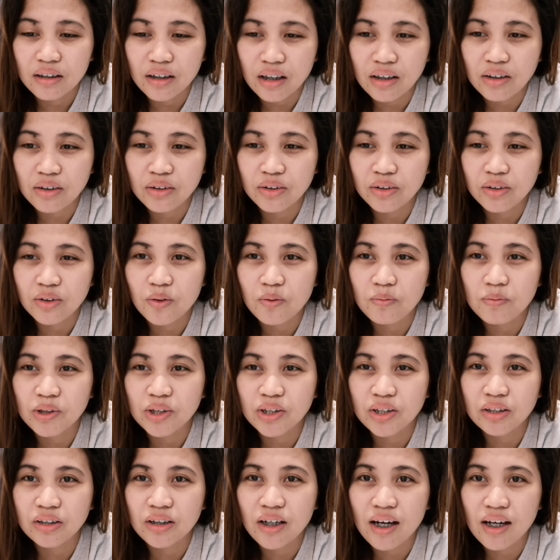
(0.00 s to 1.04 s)
Thank you so
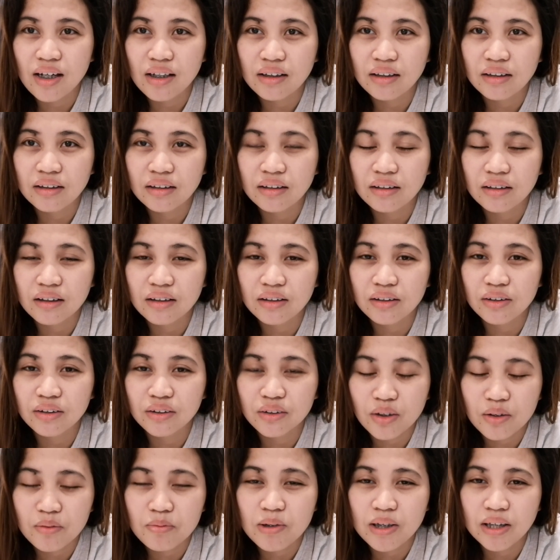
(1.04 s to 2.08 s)
much guys.
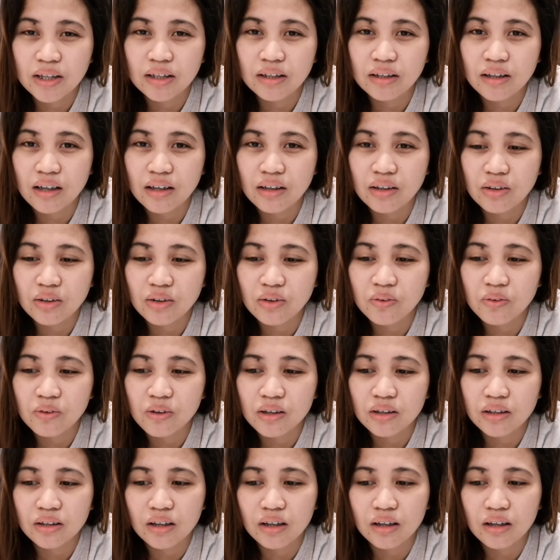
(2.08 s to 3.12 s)
Sobrang thank you
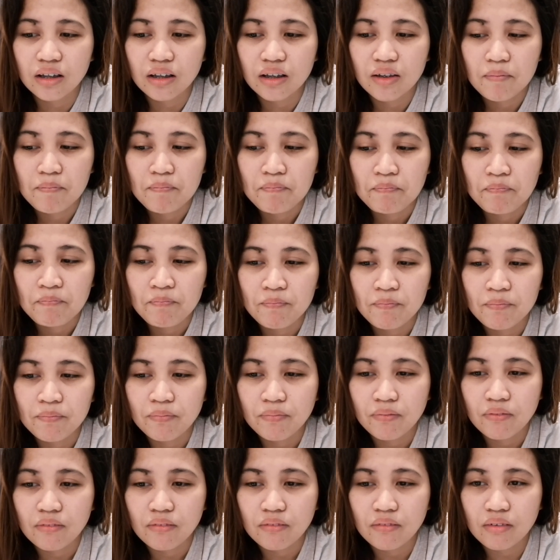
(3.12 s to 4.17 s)
kasi
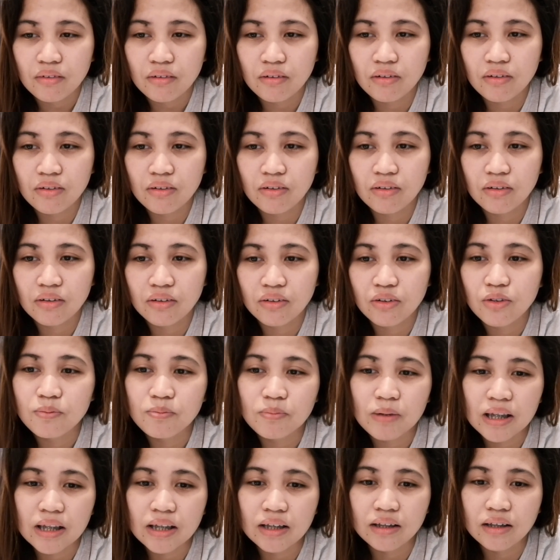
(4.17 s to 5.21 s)

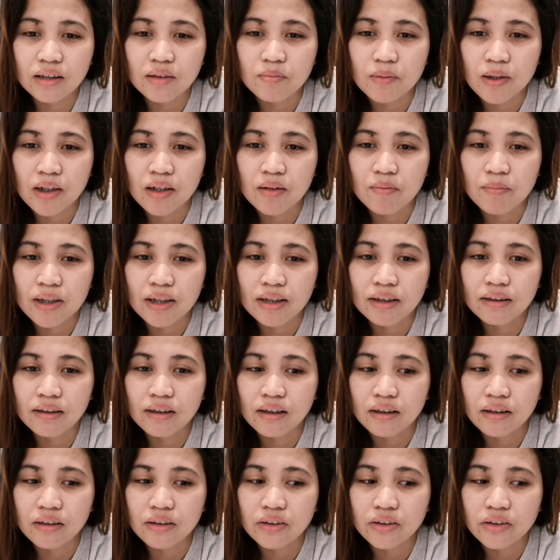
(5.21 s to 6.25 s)
dun pa lang sa mga
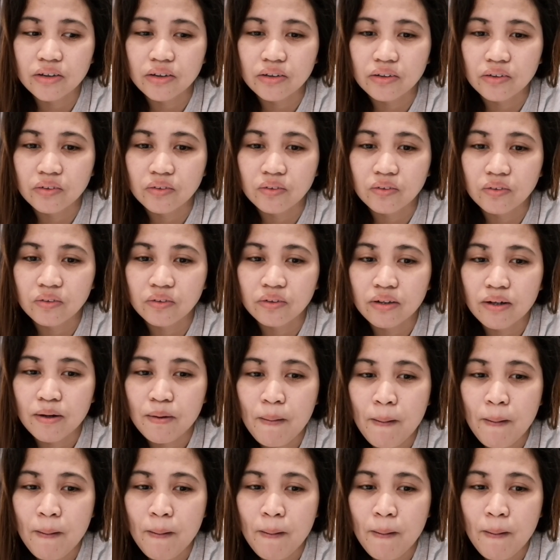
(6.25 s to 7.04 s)
message nyo.